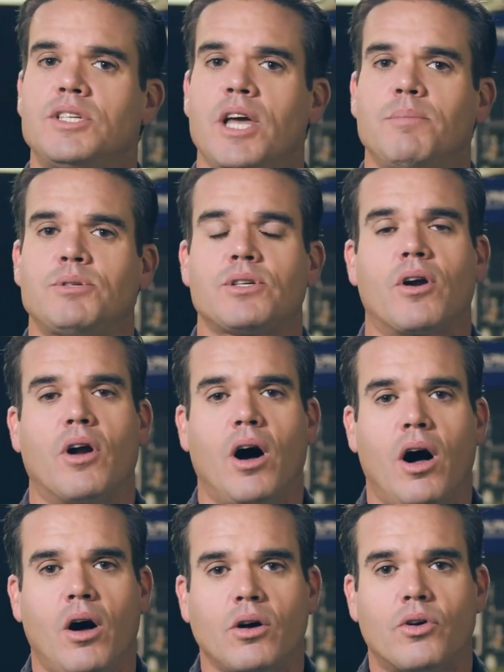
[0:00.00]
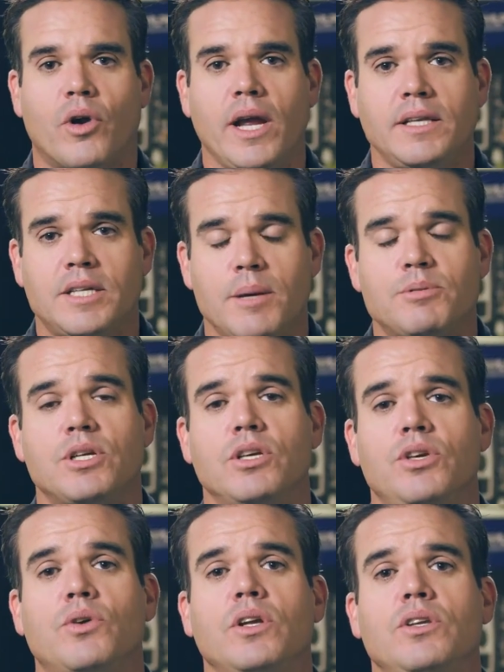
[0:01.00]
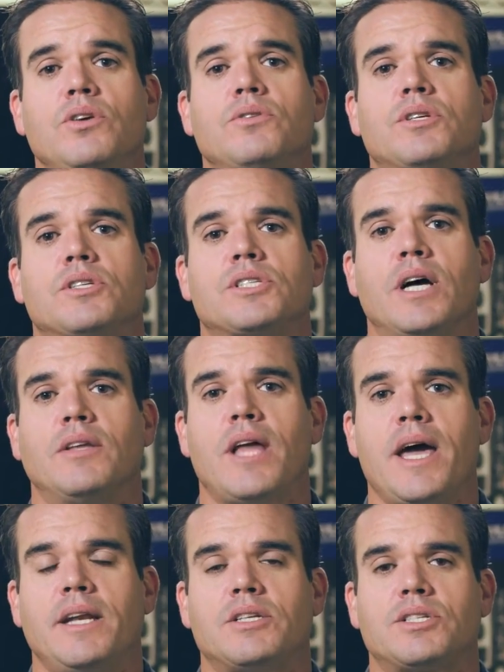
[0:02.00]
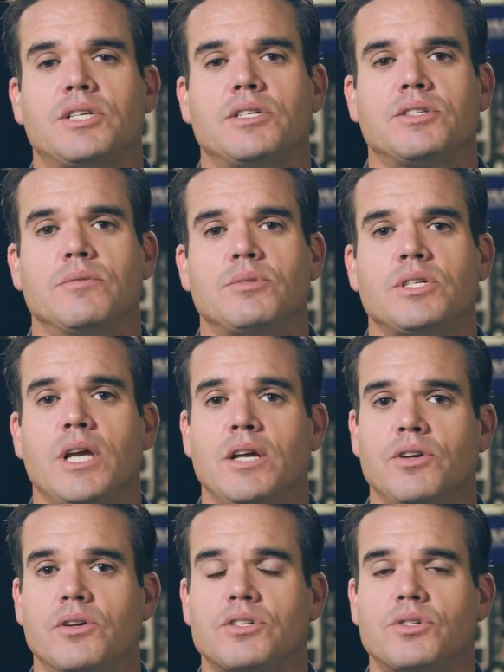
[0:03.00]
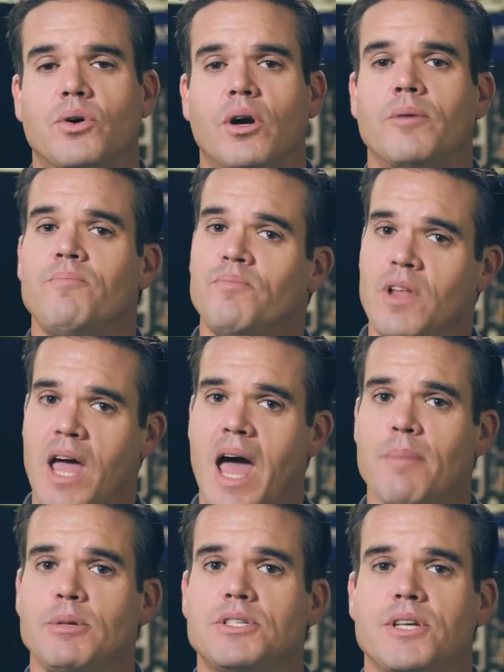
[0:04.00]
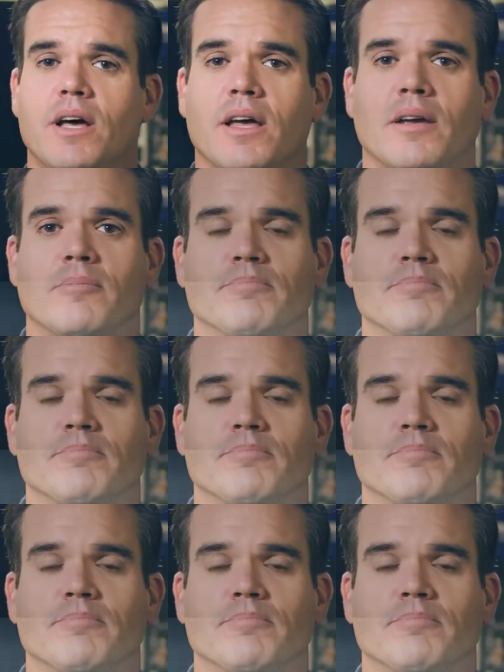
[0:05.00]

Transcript: tips are all great tips that you can use to sell 9-inch systems in your store. Happy selling.